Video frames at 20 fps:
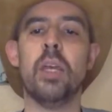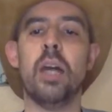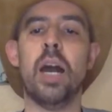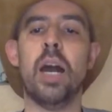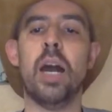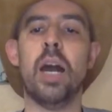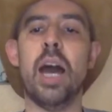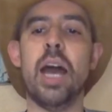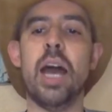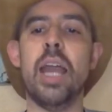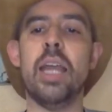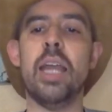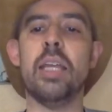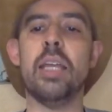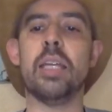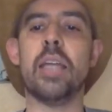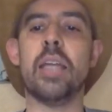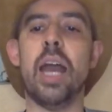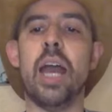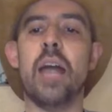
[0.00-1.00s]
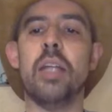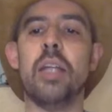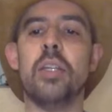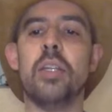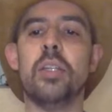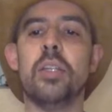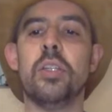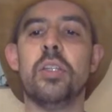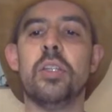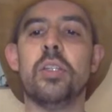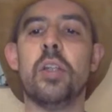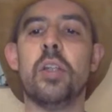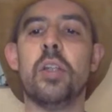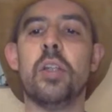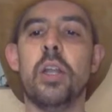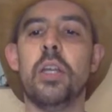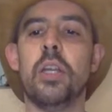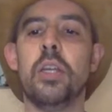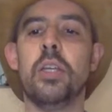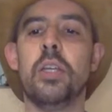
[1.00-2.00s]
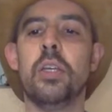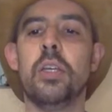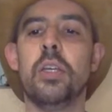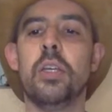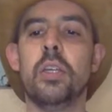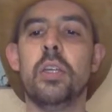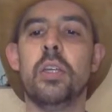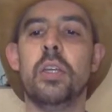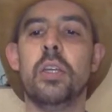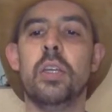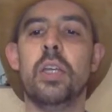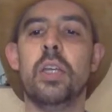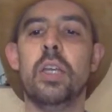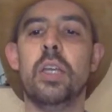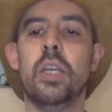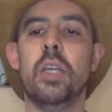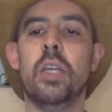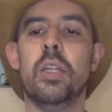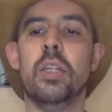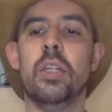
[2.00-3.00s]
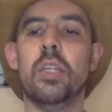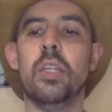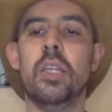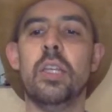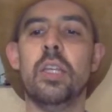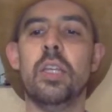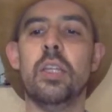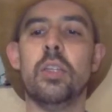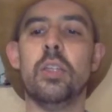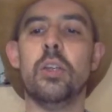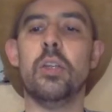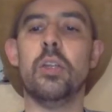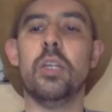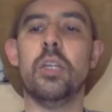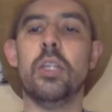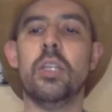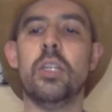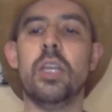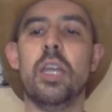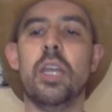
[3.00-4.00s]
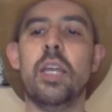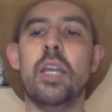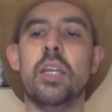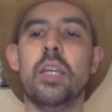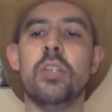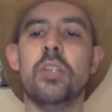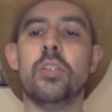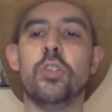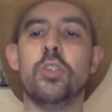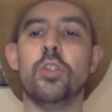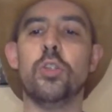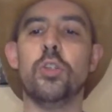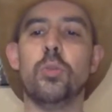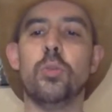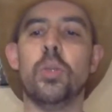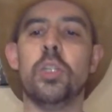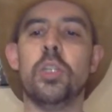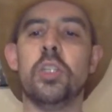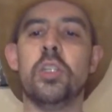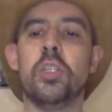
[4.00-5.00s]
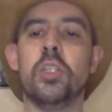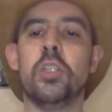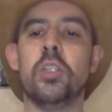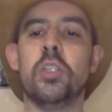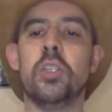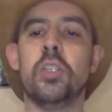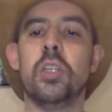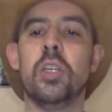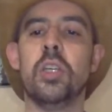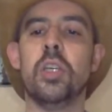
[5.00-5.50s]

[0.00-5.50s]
I got started in the 30 days to riches,